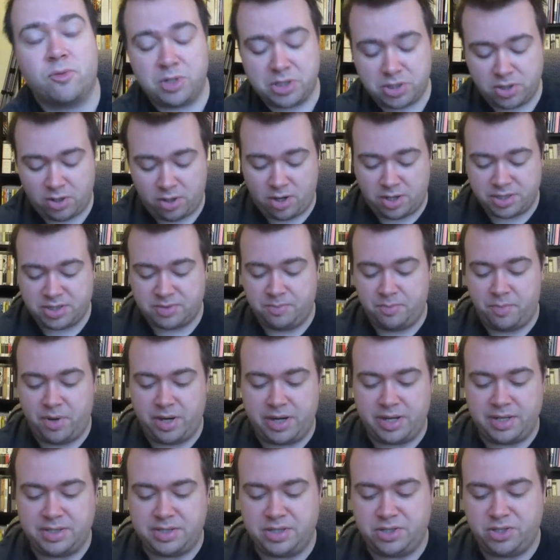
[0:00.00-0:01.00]
which costs
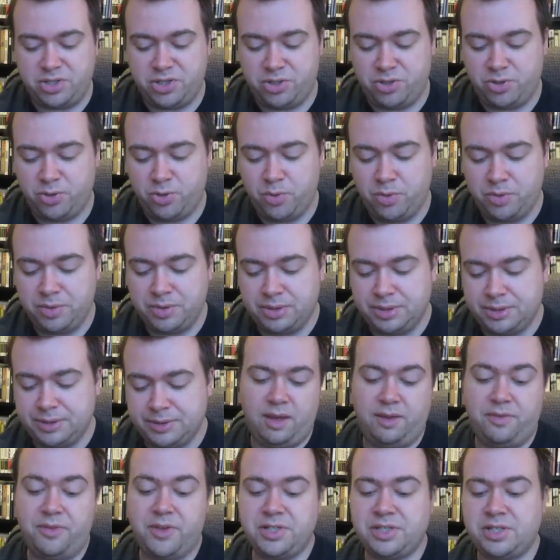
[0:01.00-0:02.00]
money to do.
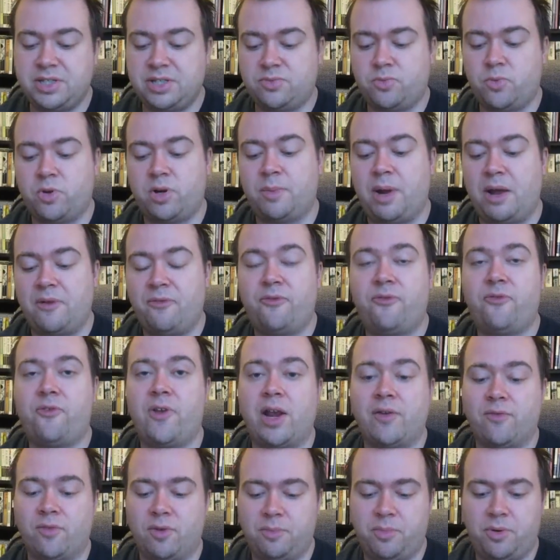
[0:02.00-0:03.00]
And this is one of my
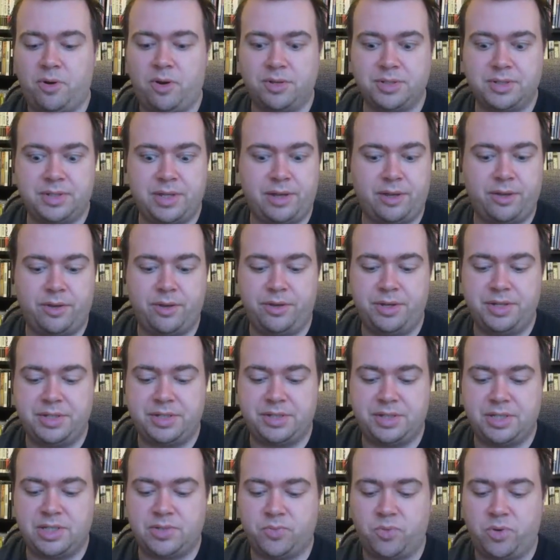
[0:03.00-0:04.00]
favorite balls. Thank goodness
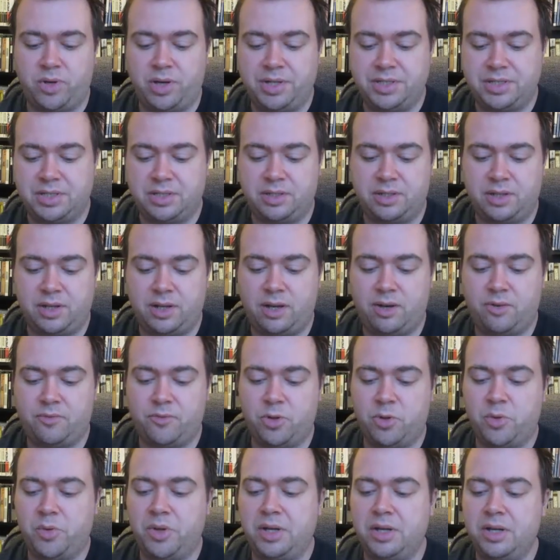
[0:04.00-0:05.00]
this one isn't
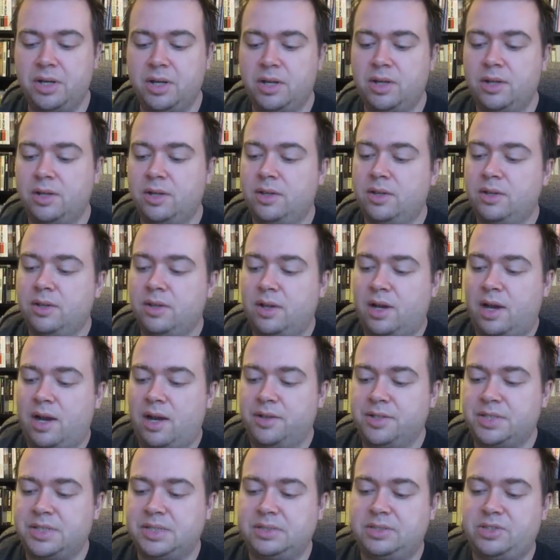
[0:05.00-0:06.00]
ruined.
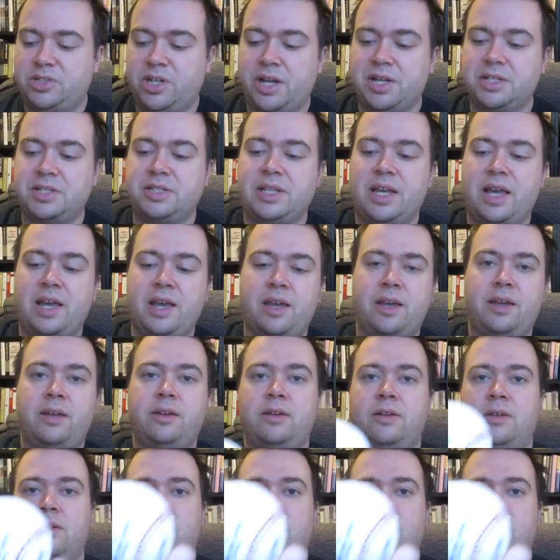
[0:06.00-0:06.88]
This is JSA.